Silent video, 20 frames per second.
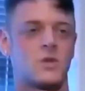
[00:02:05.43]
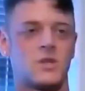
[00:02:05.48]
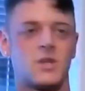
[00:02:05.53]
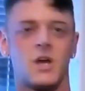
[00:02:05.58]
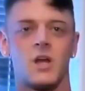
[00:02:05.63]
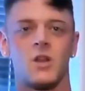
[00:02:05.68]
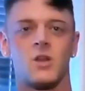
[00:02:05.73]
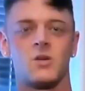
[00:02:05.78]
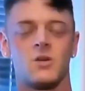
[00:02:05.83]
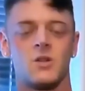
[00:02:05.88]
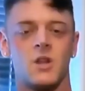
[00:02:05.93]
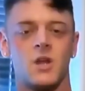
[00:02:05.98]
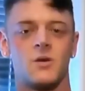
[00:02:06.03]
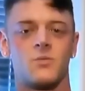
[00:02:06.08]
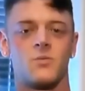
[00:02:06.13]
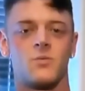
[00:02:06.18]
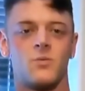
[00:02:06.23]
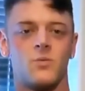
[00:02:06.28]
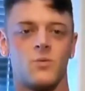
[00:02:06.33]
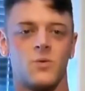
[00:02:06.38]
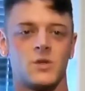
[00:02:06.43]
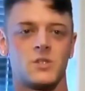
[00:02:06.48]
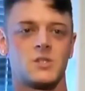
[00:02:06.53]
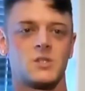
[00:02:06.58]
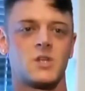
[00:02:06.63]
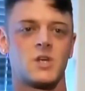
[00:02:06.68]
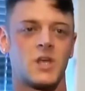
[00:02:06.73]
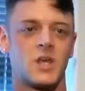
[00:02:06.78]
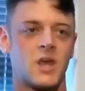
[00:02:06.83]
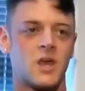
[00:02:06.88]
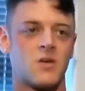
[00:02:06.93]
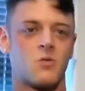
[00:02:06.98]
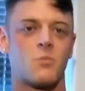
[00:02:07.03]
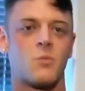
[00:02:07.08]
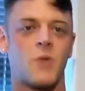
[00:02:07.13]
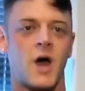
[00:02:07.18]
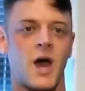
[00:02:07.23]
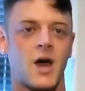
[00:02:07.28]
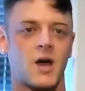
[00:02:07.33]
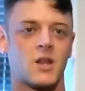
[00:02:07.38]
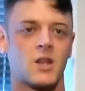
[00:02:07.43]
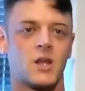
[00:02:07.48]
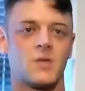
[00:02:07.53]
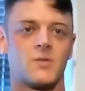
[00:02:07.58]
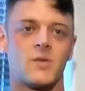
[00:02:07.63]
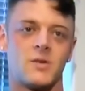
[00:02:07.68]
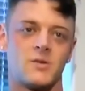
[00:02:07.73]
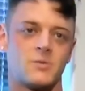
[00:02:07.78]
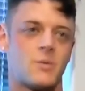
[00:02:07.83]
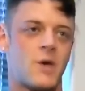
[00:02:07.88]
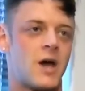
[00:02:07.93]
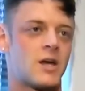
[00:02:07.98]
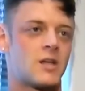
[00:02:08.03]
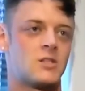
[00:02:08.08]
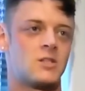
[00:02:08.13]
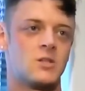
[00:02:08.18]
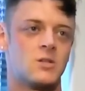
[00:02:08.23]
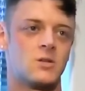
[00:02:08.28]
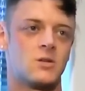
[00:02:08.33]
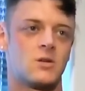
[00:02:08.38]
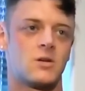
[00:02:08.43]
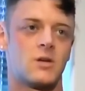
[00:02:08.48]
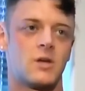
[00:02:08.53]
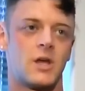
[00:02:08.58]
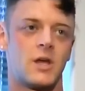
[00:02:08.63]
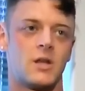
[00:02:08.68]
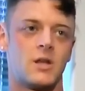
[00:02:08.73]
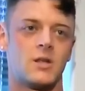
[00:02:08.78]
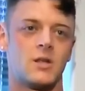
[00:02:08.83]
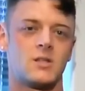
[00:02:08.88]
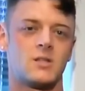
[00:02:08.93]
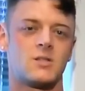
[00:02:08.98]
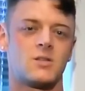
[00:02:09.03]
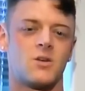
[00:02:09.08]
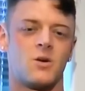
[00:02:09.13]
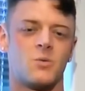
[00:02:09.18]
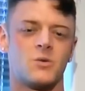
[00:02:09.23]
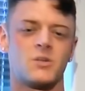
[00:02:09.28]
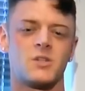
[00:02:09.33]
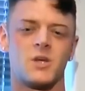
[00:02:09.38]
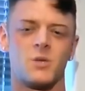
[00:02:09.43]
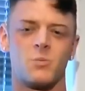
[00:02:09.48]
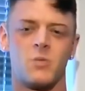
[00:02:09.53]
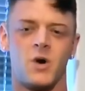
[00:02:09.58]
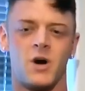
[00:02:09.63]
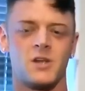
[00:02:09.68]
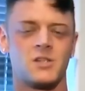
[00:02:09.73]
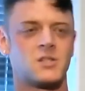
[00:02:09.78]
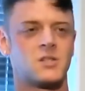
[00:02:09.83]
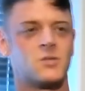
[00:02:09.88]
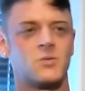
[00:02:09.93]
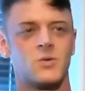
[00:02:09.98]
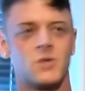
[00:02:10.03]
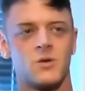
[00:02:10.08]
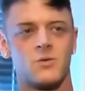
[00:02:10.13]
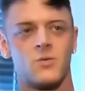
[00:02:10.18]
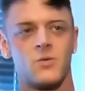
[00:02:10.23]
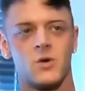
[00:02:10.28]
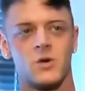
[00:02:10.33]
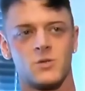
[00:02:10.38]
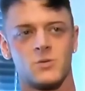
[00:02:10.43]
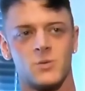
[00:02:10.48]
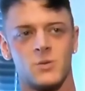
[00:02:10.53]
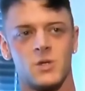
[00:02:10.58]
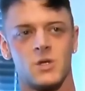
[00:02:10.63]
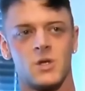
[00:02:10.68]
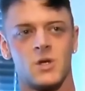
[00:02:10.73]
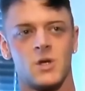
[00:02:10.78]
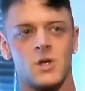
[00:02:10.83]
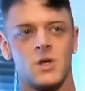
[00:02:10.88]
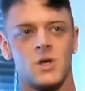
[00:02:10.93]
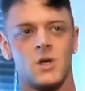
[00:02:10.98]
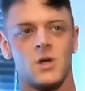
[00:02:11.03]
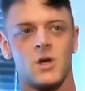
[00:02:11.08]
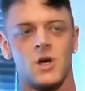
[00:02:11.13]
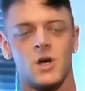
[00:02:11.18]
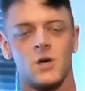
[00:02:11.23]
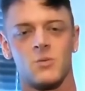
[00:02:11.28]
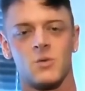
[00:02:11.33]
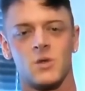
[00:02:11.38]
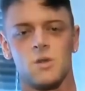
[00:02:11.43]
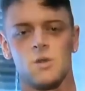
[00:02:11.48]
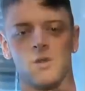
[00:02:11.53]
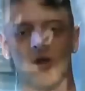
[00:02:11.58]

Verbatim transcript: one thing I learned in life. Once you start giving back, life gives back to you. And it's almost like positive reinforcement. I mean,